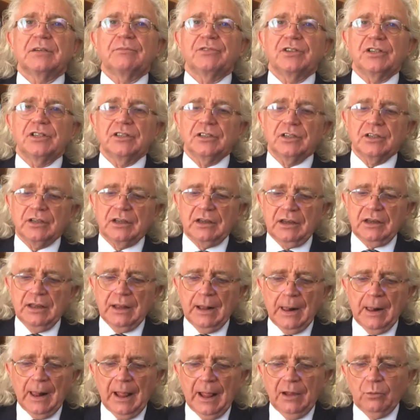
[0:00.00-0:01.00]
something that
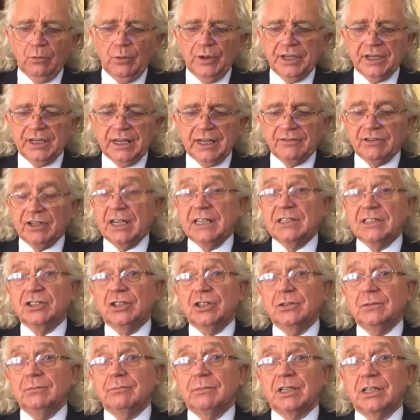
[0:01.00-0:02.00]
we can never get
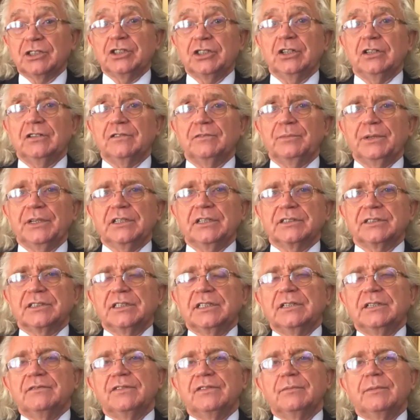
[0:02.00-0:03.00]
too much of because
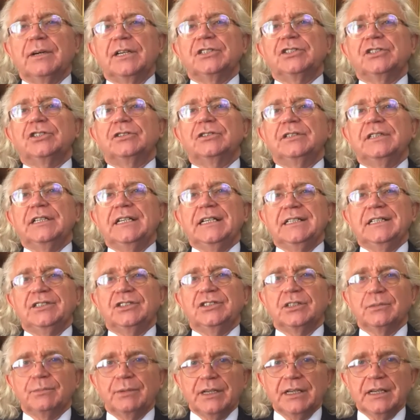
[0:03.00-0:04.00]
the information
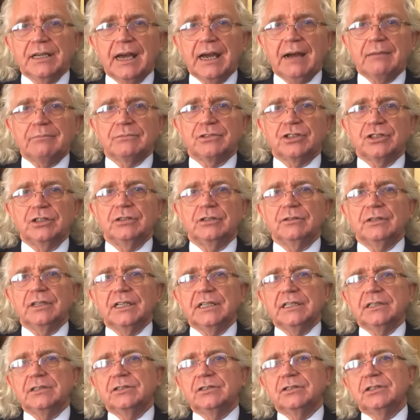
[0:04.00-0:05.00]
needs to be
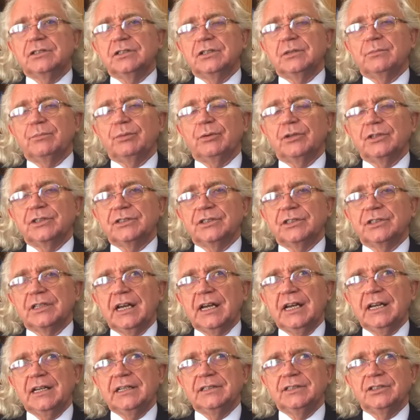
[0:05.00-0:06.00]
absolutely to the point
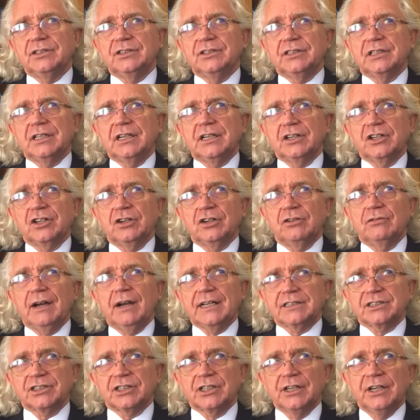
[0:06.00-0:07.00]
and
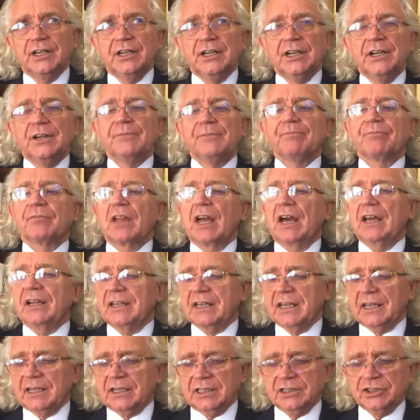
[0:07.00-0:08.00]
correct.
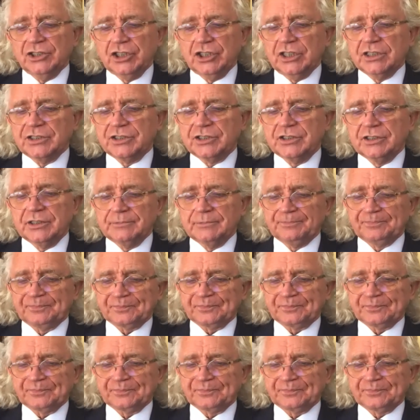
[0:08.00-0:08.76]
And can I just